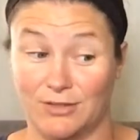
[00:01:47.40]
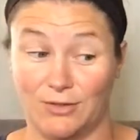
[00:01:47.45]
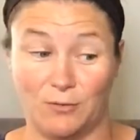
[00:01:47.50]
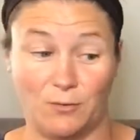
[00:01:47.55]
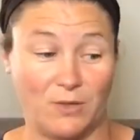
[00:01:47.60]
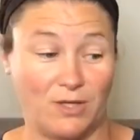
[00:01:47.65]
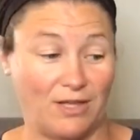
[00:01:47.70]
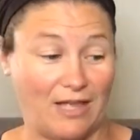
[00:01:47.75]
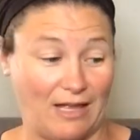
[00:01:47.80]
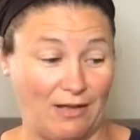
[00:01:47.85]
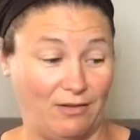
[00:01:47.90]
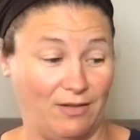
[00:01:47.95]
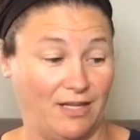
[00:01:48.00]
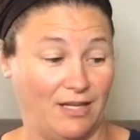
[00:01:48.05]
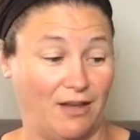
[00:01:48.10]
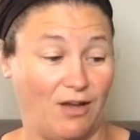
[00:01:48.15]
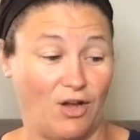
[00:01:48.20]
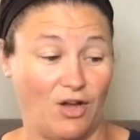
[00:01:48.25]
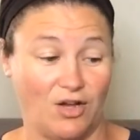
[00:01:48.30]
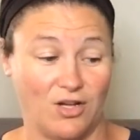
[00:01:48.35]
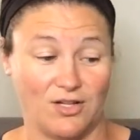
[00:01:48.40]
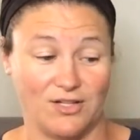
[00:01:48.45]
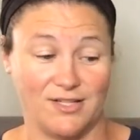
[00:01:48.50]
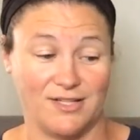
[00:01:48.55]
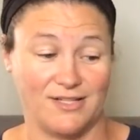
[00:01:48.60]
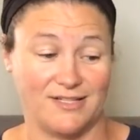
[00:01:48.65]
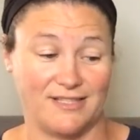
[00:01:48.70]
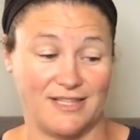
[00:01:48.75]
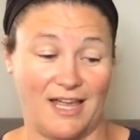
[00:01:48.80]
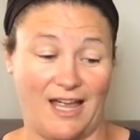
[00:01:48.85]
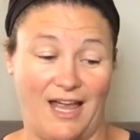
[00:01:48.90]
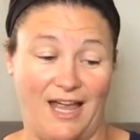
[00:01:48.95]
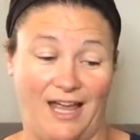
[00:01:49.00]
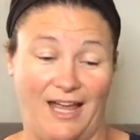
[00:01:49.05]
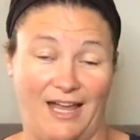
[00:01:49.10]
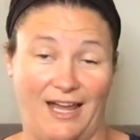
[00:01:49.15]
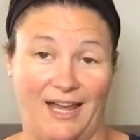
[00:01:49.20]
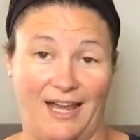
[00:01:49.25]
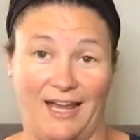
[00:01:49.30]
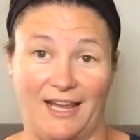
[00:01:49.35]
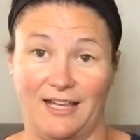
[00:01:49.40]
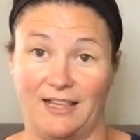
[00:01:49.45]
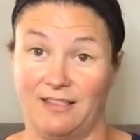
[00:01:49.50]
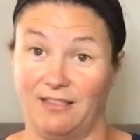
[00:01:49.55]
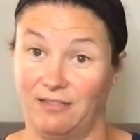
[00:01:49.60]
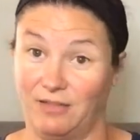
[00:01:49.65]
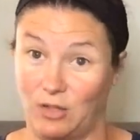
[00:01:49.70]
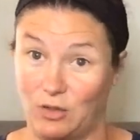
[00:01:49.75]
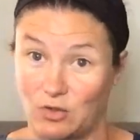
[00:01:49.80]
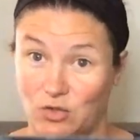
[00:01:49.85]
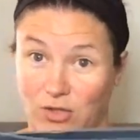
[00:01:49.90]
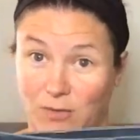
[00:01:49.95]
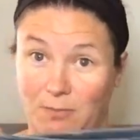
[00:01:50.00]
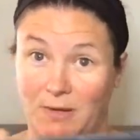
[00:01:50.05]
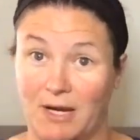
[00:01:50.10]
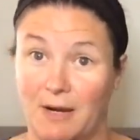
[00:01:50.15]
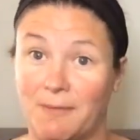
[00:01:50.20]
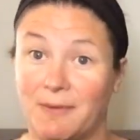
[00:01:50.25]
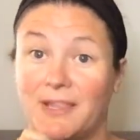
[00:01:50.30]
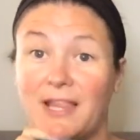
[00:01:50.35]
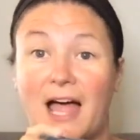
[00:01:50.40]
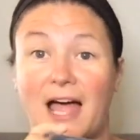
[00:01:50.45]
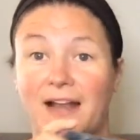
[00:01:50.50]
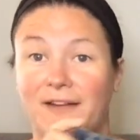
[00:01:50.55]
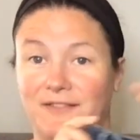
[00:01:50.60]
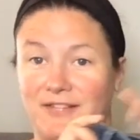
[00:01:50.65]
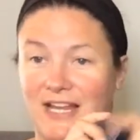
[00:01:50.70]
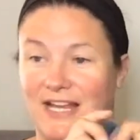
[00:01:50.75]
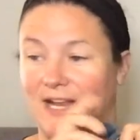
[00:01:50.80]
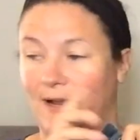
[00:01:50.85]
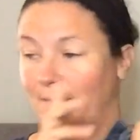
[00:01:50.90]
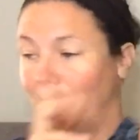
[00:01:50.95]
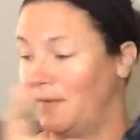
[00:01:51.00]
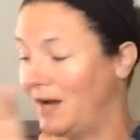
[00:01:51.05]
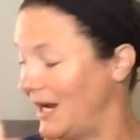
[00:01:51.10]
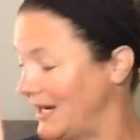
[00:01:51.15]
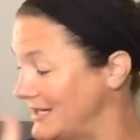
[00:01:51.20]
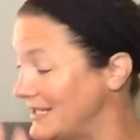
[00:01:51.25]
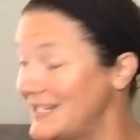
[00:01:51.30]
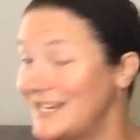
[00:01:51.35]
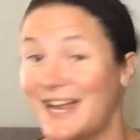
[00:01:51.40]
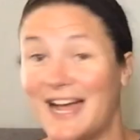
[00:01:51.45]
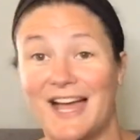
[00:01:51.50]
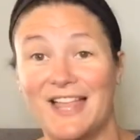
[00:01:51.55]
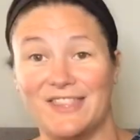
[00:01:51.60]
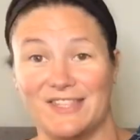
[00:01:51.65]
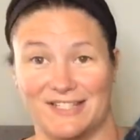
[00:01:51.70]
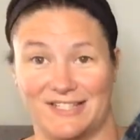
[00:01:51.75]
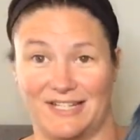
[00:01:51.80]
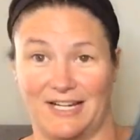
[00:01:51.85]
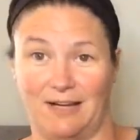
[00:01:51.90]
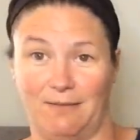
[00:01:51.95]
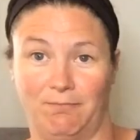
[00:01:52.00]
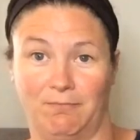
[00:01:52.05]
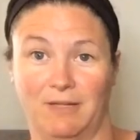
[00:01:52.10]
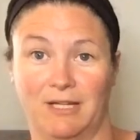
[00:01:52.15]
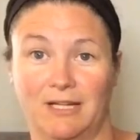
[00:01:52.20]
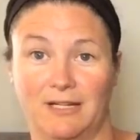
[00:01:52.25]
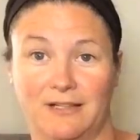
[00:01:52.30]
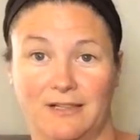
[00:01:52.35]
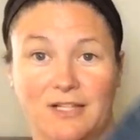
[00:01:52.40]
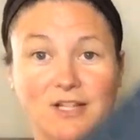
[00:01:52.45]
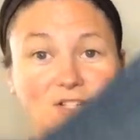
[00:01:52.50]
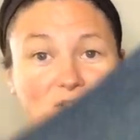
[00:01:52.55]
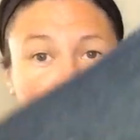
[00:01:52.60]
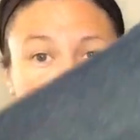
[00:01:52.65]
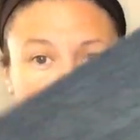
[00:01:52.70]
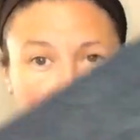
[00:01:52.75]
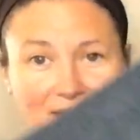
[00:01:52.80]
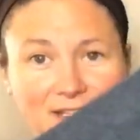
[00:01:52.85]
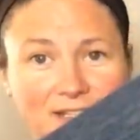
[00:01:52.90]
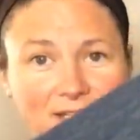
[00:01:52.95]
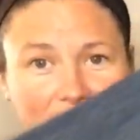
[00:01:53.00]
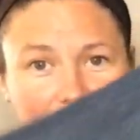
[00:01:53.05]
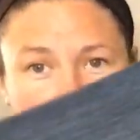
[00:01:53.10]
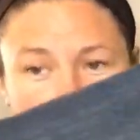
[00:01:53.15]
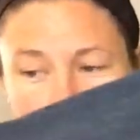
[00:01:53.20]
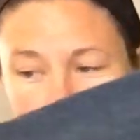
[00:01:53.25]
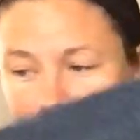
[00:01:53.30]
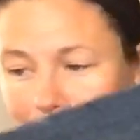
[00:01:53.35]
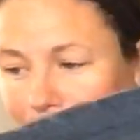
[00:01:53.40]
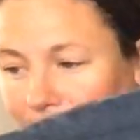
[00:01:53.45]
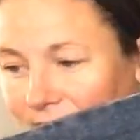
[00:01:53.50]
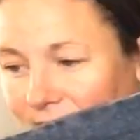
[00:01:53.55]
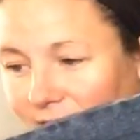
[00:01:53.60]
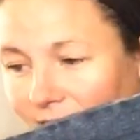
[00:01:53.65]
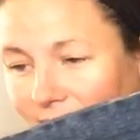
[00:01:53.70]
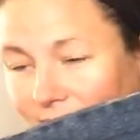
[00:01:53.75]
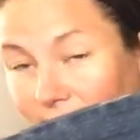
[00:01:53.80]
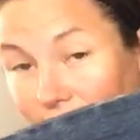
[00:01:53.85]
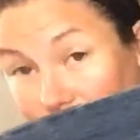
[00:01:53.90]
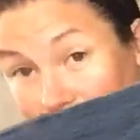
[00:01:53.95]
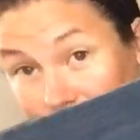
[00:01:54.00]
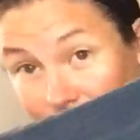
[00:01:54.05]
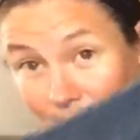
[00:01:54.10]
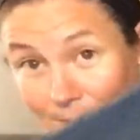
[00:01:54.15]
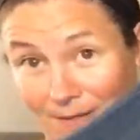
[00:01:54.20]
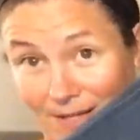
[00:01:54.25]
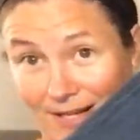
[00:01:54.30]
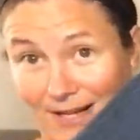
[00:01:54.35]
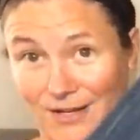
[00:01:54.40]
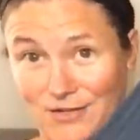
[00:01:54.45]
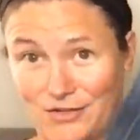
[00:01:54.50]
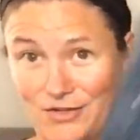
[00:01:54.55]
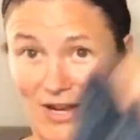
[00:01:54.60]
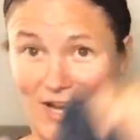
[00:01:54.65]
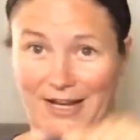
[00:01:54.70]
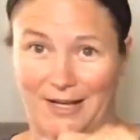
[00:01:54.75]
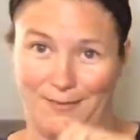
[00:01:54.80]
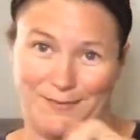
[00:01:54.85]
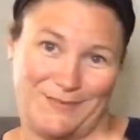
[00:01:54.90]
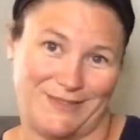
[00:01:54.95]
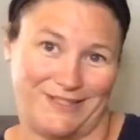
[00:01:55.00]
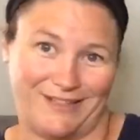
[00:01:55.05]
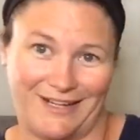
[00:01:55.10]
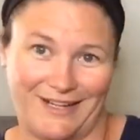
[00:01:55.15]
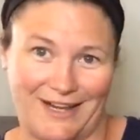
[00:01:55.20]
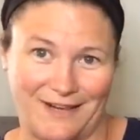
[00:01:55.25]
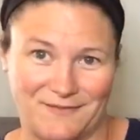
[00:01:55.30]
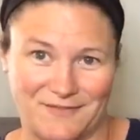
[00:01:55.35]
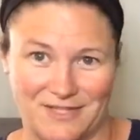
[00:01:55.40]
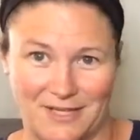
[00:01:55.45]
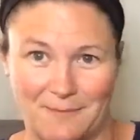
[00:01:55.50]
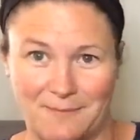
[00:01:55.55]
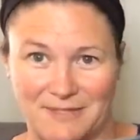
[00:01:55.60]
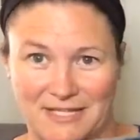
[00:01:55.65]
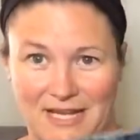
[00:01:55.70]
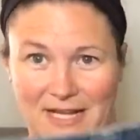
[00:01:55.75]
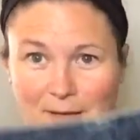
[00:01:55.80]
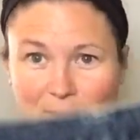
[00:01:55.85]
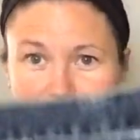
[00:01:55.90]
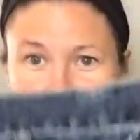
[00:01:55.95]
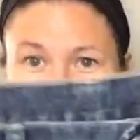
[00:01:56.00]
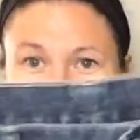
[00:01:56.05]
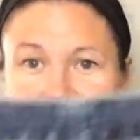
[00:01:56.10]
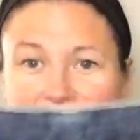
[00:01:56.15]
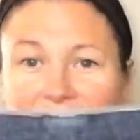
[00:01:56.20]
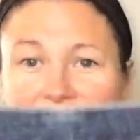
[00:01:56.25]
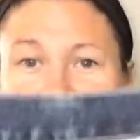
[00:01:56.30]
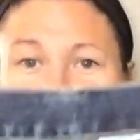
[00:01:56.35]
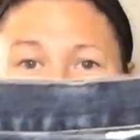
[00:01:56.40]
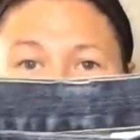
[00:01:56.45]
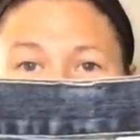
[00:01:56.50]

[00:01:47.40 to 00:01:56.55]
Goodwill outlet hauls, I usually pick up a lot of denim. I did not this time. There's a bit, I mean, 100 items. I gotta have some denim, right?